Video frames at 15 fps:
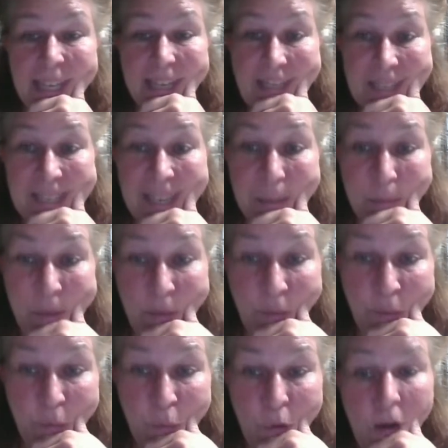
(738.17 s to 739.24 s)
and the day
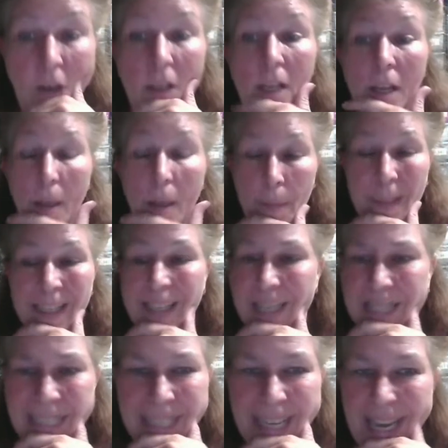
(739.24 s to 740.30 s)
before, but
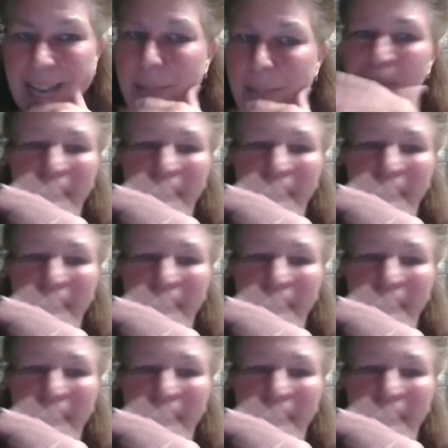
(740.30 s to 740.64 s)
none today.